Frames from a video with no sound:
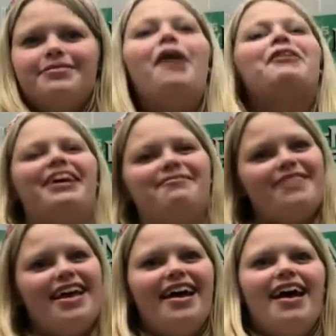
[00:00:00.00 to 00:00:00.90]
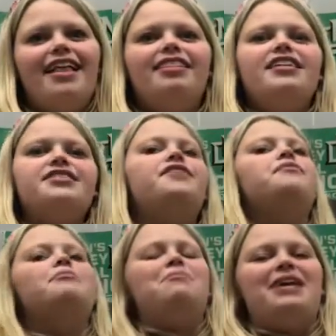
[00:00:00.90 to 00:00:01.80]
Okay, let's start
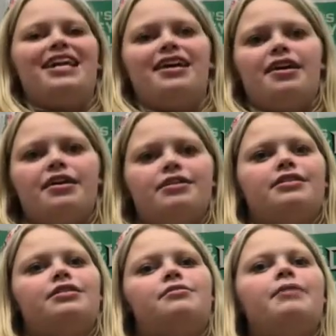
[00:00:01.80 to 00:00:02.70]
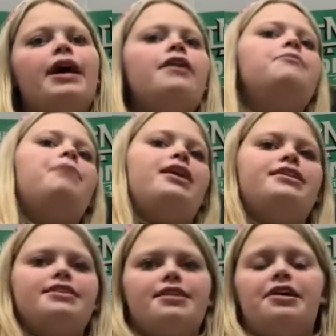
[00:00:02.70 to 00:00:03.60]
from the beginning. Where and when
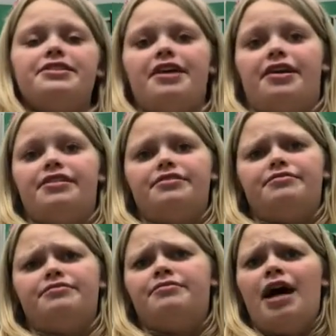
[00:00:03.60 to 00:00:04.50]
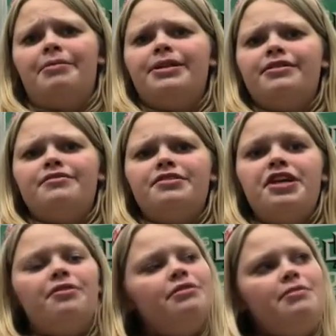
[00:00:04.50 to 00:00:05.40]
did this all start? Robert,
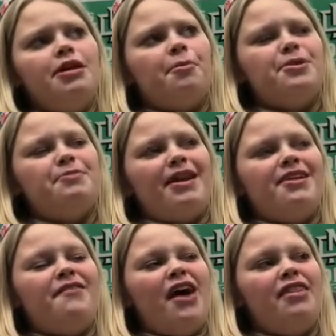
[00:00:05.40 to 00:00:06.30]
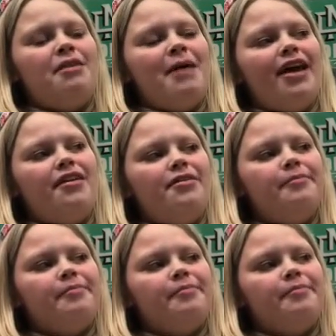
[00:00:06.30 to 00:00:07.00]
share with me your perspective on the battle.